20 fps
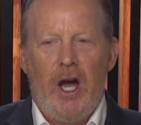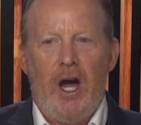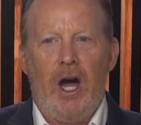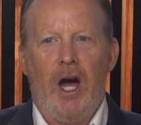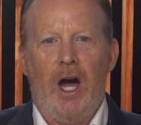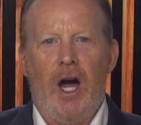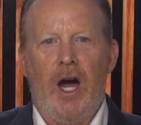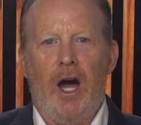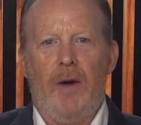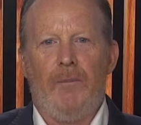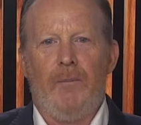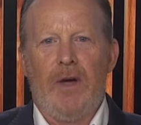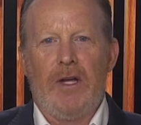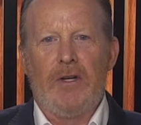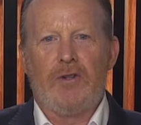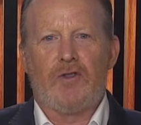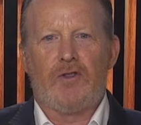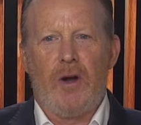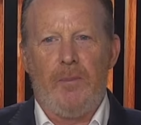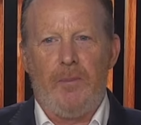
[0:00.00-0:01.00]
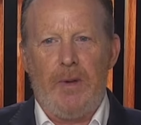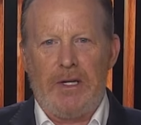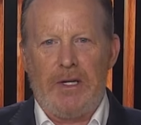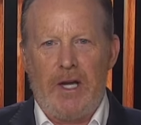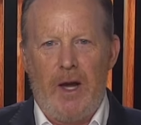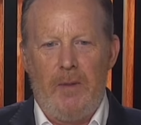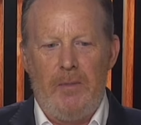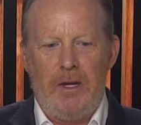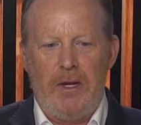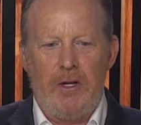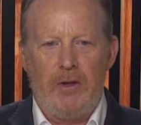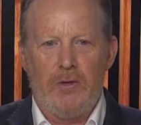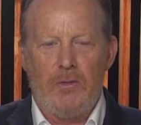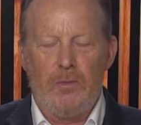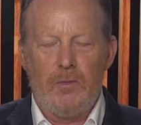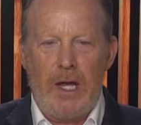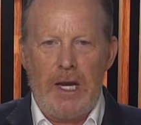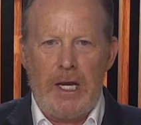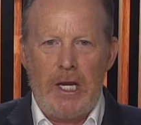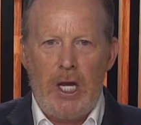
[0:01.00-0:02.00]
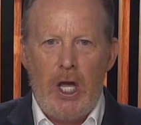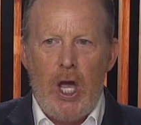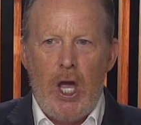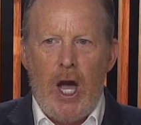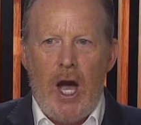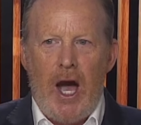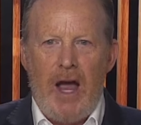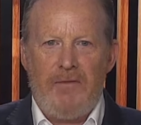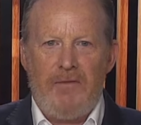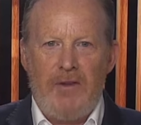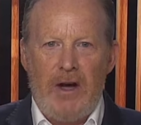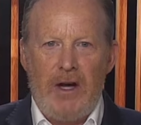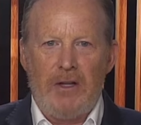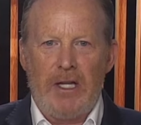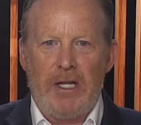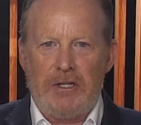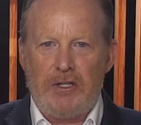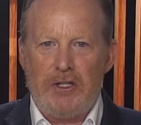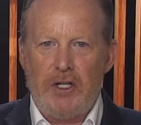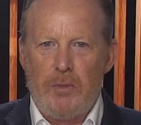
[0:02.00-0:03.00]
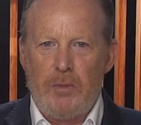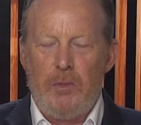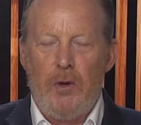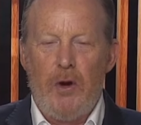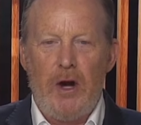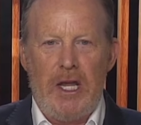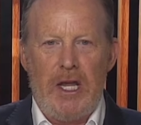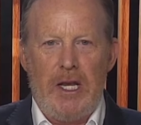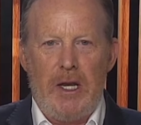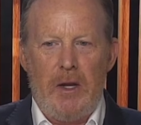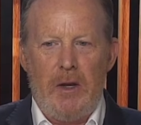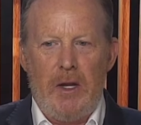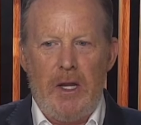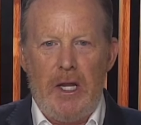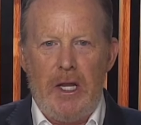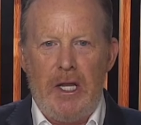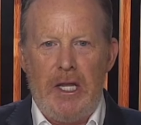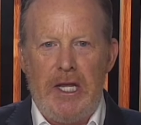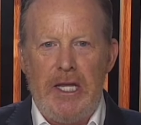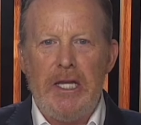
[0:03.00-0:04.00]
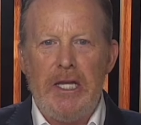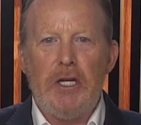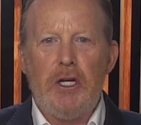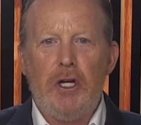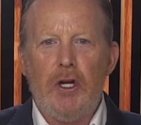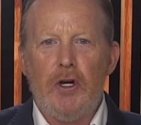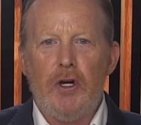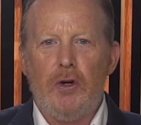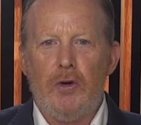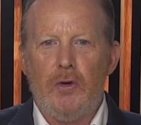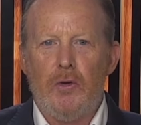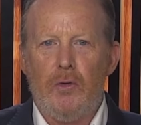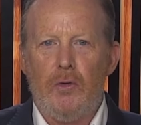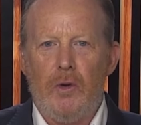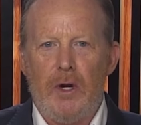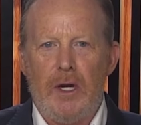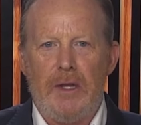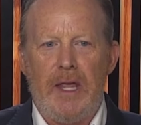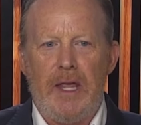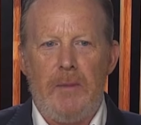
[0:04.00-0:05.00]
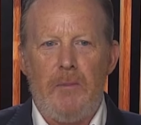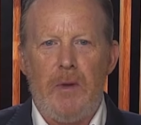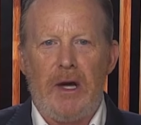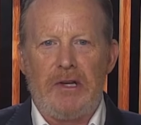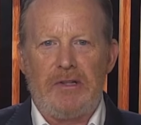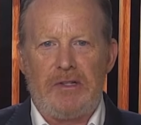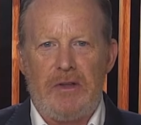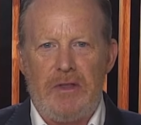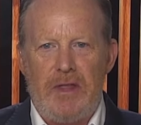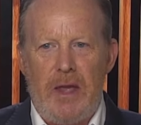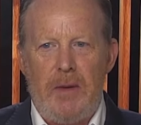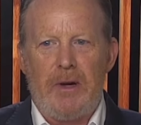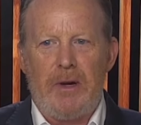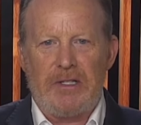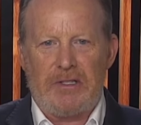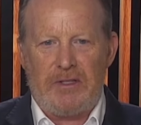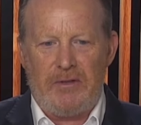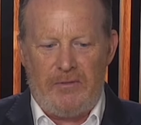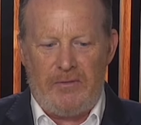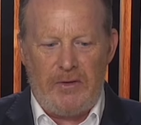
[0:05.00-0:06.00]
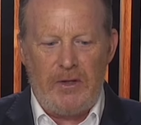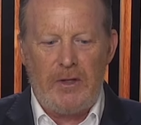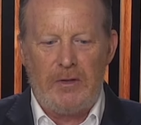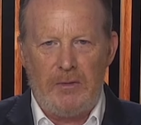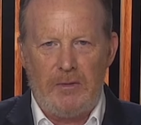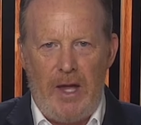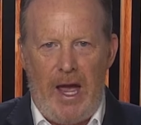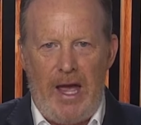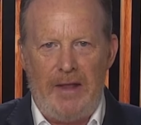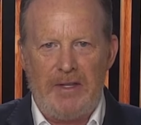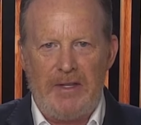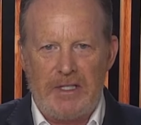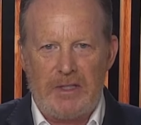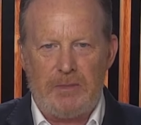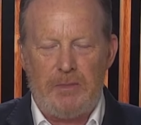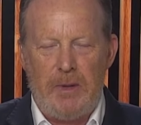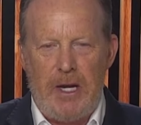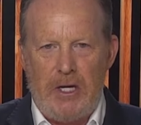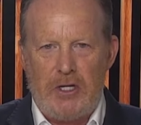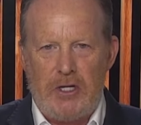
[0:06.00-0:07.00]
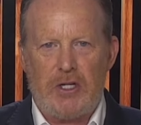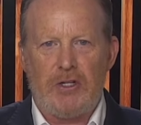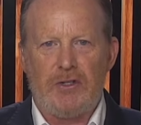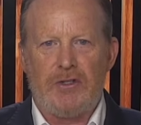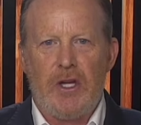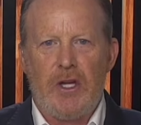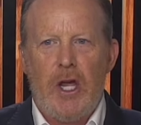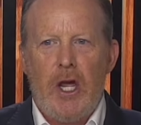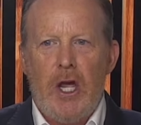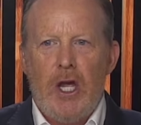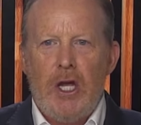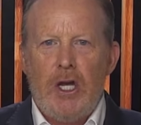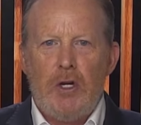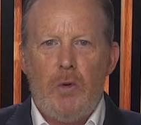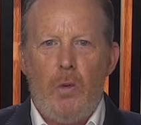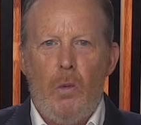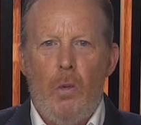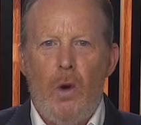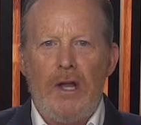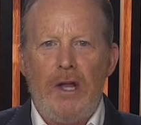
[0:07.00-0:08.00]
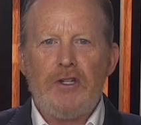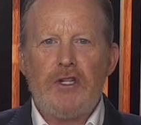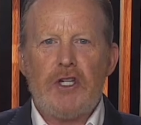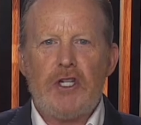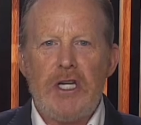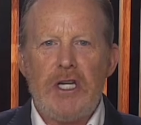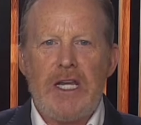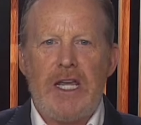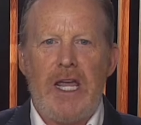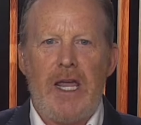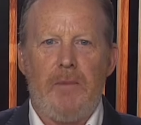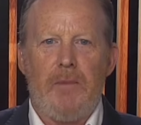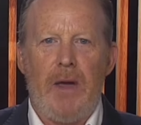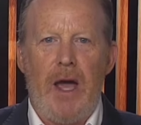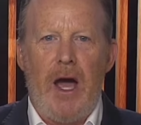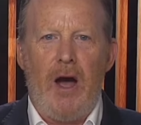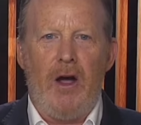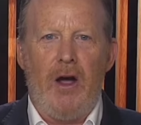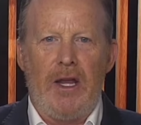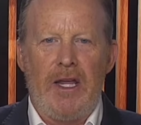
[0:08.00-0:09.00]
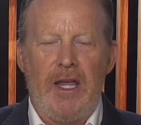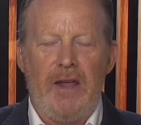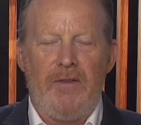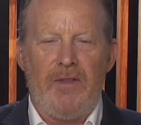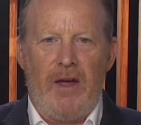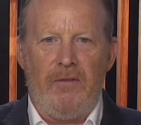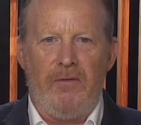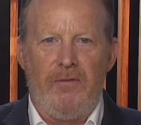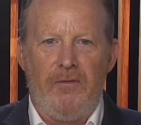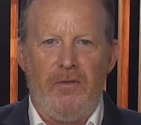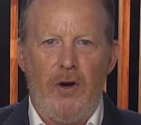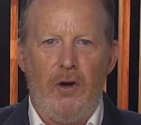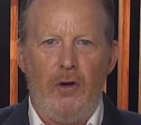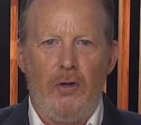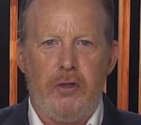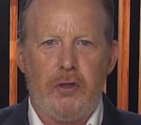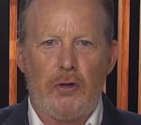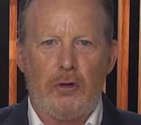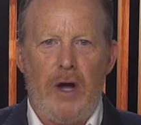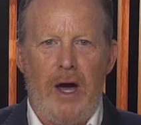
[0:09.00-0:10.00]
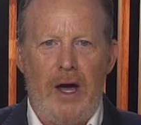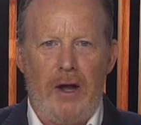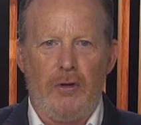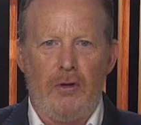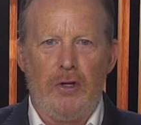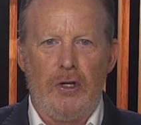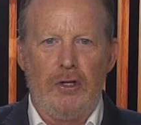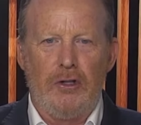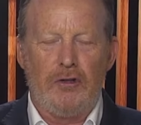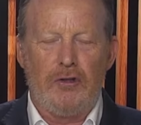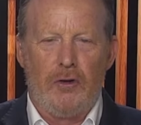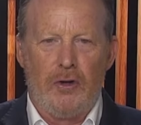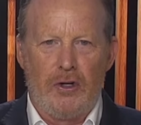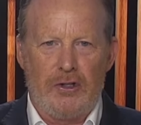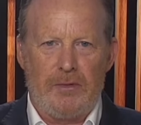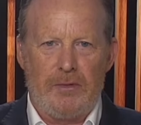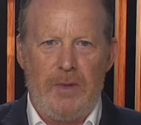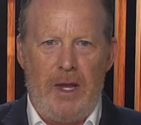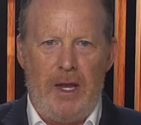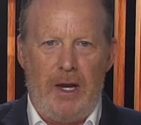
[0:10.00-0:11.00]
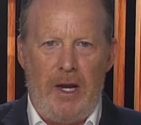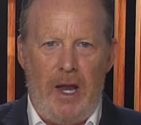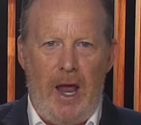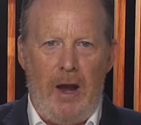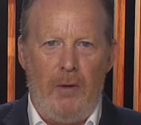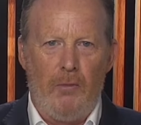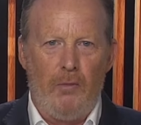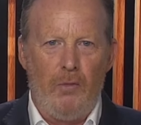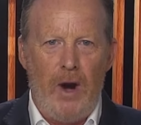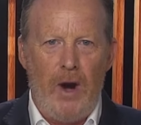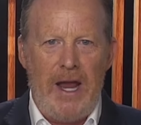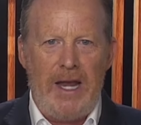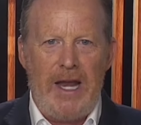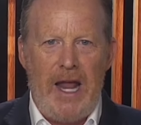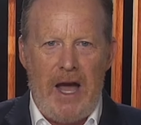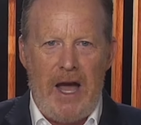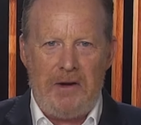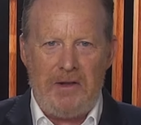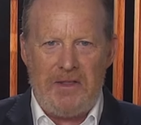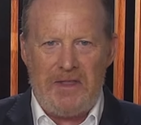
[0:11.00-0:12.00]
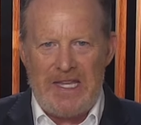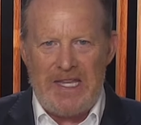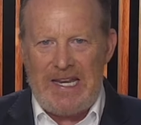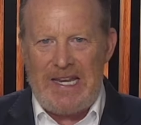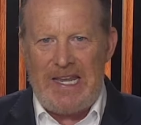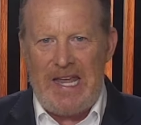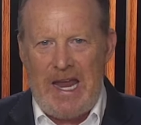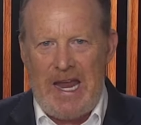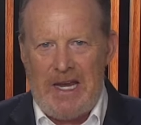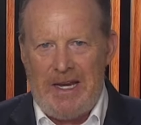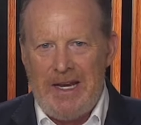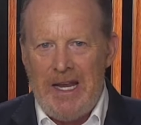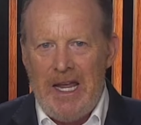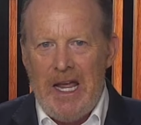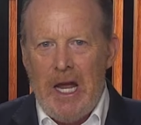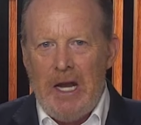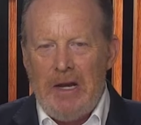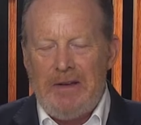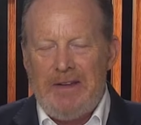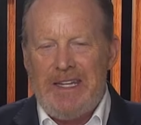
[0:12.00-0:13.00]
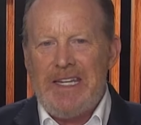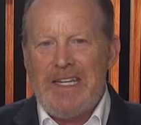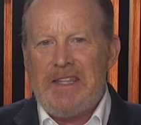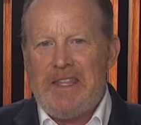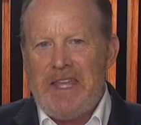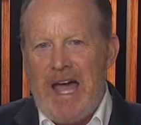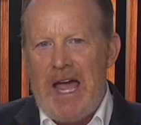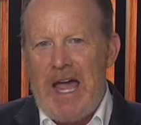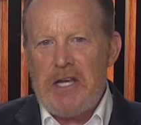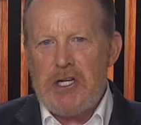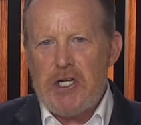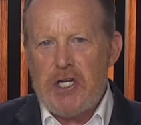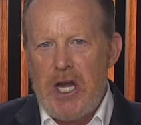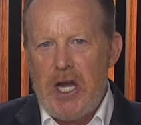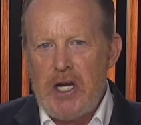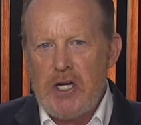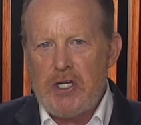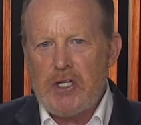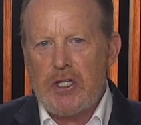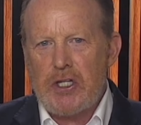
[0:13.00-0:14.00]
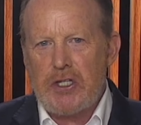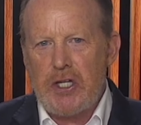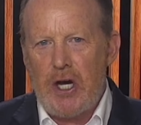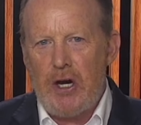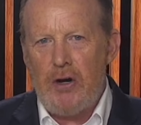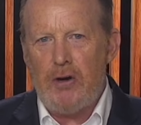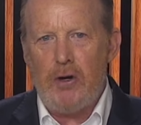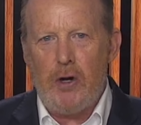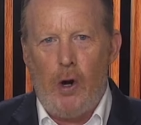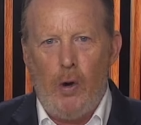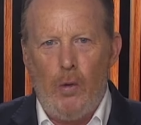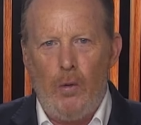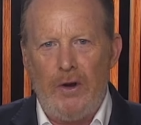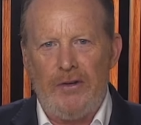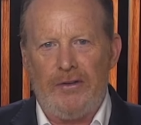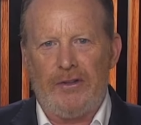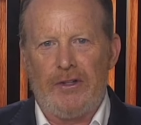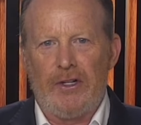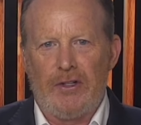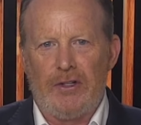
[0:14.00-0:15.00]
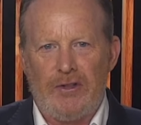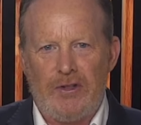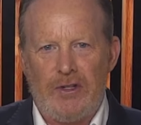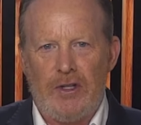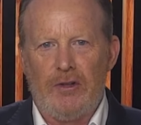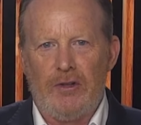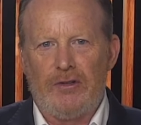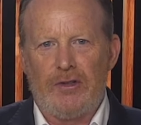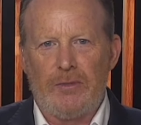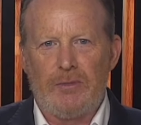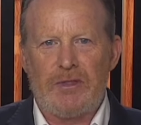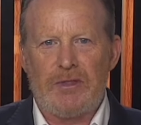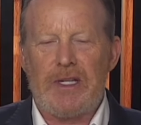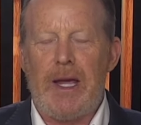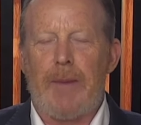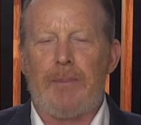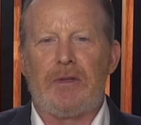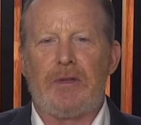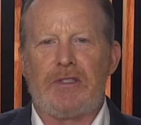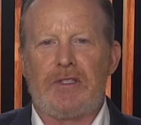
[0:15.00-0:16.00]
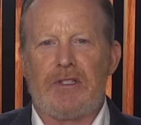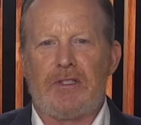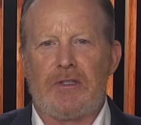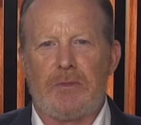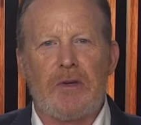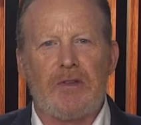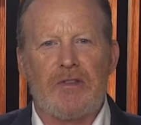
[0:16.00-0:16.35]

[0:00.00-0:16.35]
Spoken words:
and Trump had come into the room, like, I felt like, to your point, he knew they must have had the speech, because once she came out and gave that full throttle endorsement right out of the gate, did that change the tone, or was there still some skepticism?